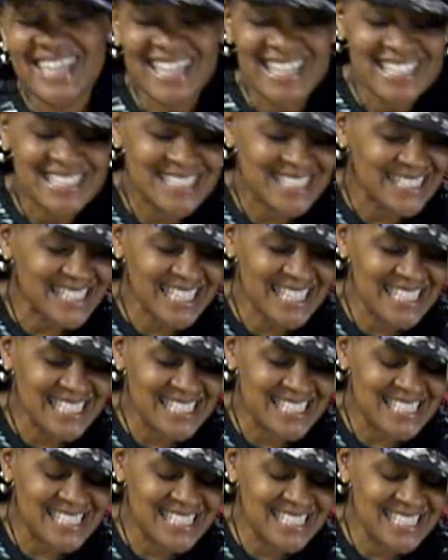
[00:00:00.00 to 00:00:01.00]

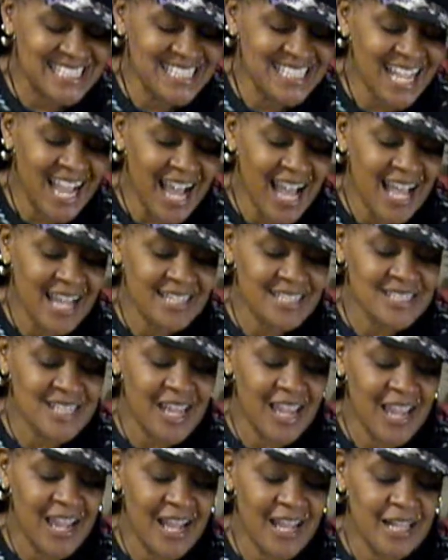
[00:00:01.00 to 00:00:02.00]
It's not
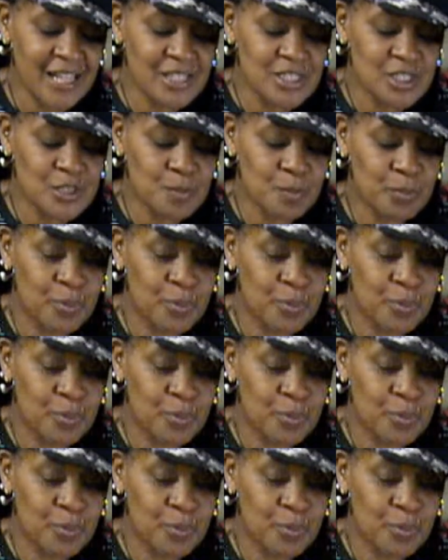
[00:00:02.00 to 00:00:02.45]
as